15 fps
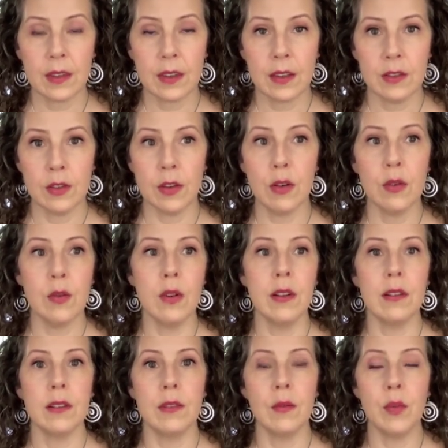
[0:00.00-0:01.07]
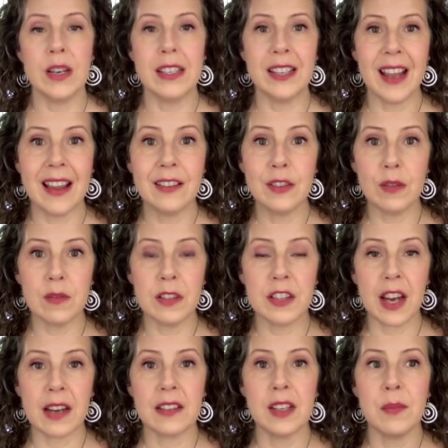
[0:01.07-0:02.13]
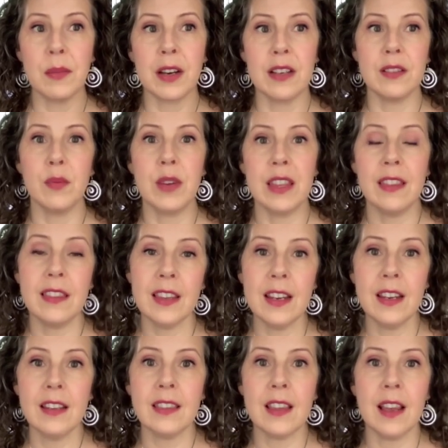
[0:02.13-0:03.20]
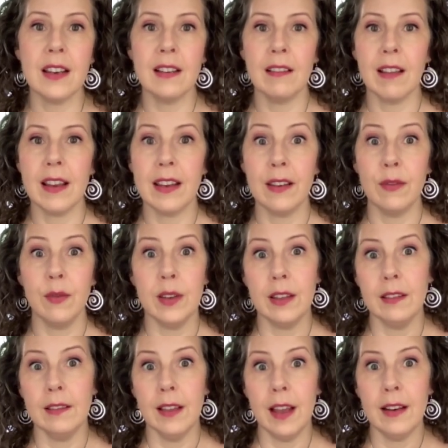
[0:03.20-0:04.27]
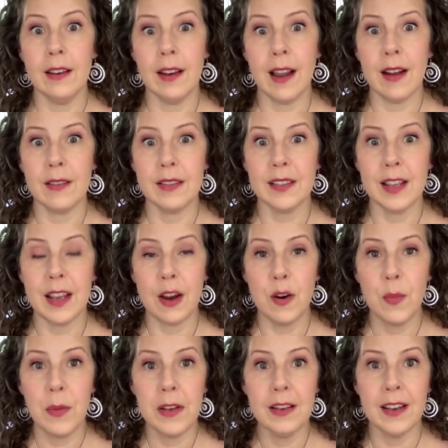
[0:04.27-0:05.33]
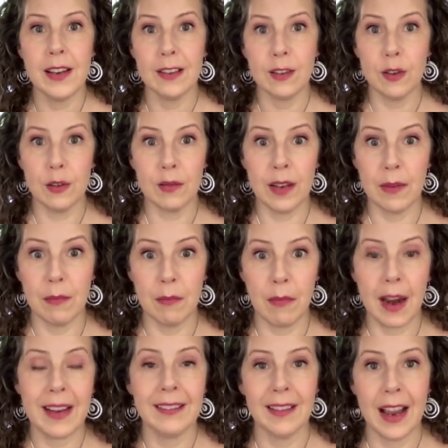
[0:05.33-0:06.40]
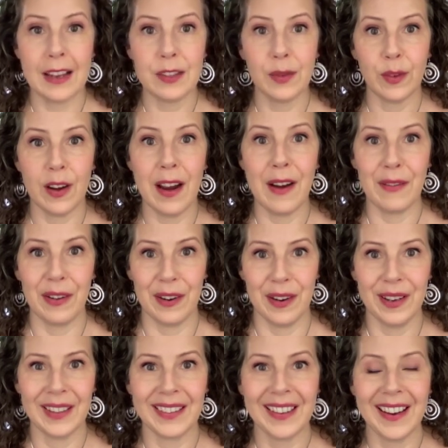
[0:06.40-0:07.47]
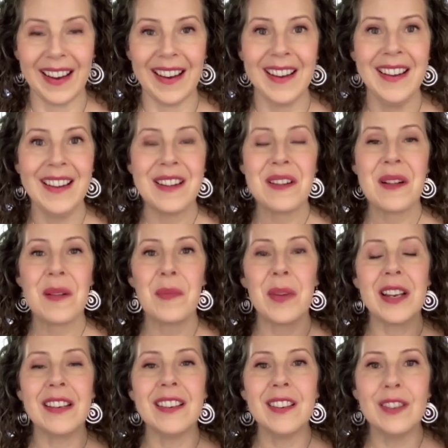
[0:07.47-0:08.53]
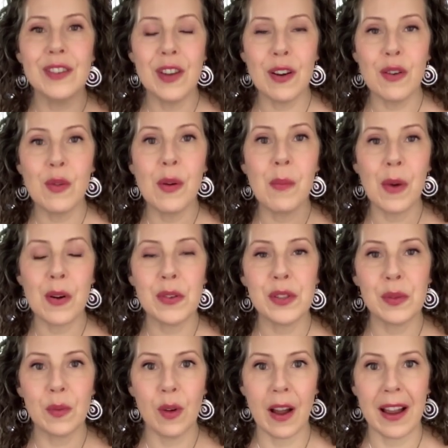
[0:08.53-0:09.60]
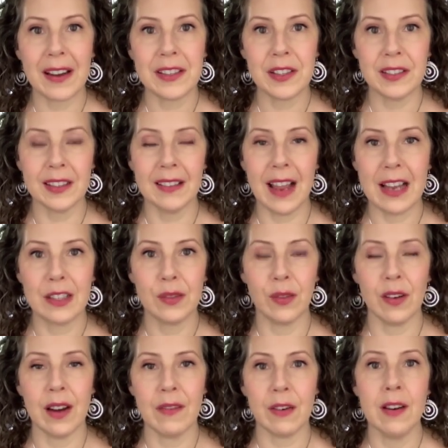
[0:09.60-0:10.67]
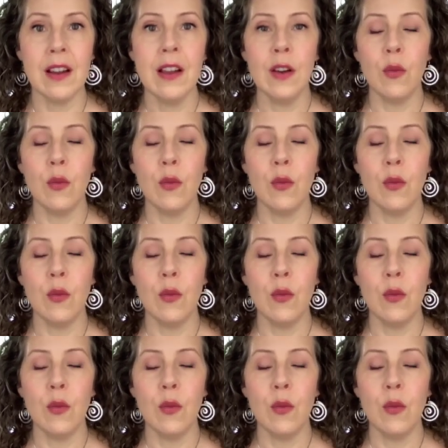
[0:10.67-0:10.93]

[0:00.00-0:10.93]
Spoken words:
So we tend to reject it because we think that, like, if we let it out into the open, it might last forever. Okay? But no emotion will actually last forever.